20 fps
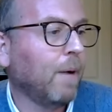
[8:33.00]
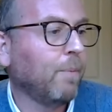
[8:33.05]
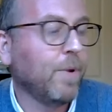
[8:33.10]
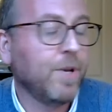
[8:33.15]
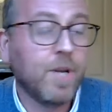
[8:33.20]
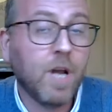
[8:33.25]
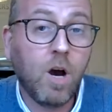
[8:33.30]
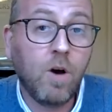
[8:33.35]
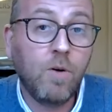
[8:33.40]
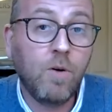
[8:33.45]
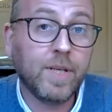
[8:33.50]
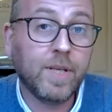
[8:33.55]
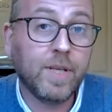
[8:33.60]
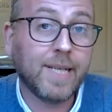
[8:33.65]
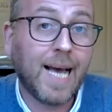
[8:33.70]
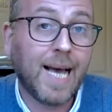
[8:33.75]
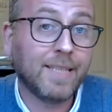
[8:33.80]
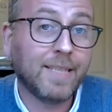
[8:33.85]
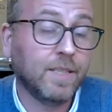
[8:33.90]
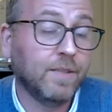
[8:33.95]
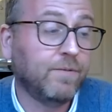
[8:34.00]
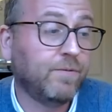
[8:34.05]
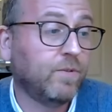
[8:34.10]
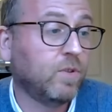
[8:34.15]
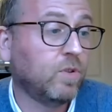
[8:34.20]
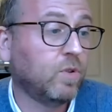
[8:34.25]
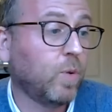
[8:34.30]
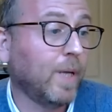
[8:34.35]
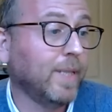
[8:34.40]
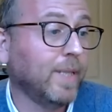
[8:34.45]
We know that as of
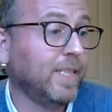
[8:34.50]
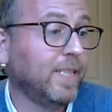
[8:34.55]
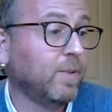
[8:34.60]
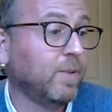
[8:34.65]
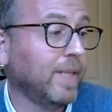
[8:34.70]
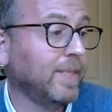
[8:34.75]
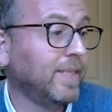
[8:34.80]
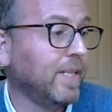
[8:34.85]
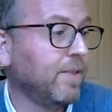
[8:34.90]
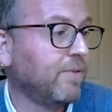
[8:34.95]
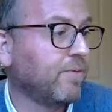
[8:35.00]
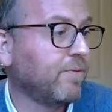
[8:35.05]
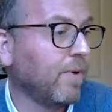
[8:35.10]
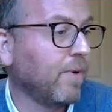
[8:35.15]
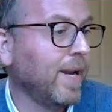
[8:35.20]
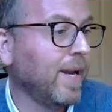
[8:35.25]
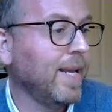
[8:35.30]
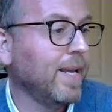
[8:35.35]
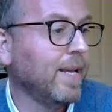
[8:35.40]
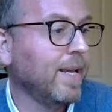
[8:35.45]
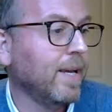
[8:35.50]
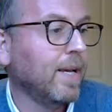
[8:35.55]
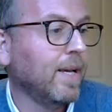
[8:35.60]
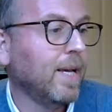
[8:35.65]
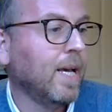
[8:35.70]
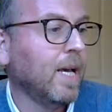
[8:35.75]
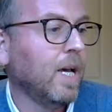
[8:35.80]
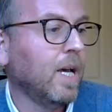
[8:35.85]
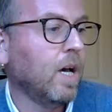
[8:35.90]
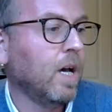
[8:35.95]
2023,
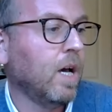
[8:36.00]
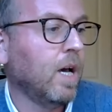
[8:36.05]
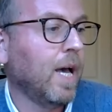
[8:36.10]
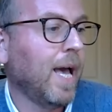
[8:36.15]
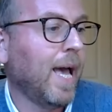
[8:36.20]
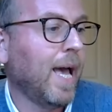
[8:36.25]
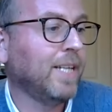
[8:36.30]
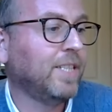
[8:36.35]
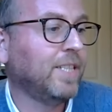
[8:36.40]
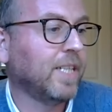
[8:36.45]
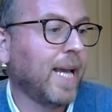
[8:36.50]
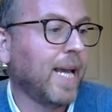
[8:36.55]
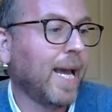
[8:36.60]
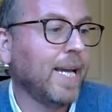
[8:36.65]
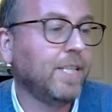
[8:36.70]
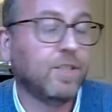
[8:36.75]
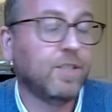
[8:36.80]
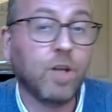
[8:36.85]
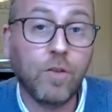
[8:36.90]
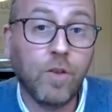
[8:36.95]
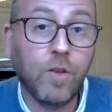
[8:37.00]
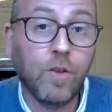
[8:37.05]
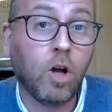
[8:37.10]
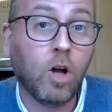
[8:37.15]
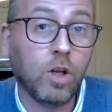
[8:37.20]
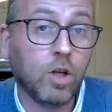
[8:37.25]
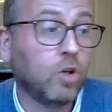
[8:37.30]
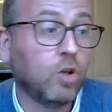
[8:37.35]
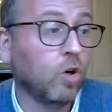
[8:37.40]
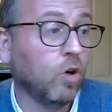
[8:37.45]
education on the
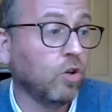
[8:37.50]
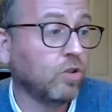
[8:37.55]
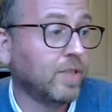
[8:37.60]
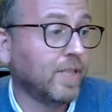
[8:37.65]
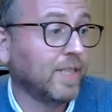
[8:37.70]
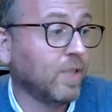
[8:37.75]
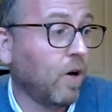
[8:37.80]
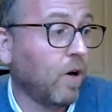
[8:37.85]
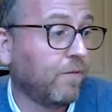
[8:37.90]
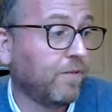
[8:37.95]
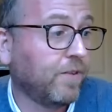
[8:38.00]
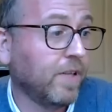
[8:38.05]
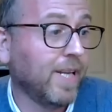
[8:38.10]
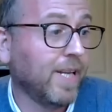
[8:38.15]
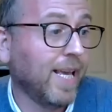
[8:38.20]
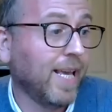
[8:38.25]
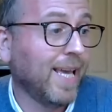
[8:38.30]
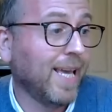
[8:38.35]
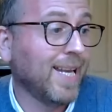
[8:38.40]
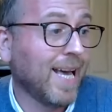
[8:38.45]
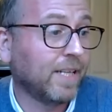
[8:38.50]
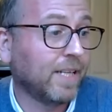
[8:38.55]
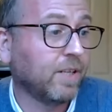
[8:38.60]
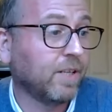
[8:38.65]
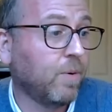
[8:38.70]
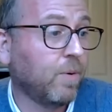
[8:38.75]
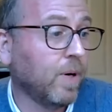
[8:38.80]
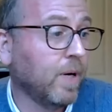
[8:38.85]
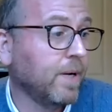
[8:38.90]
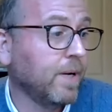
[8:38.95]
Holocaust is often
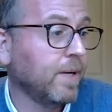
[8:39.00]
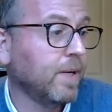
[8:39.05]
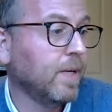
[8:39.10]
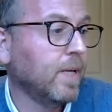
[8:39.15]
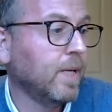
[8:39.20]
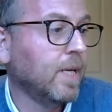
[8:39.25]
inadequate.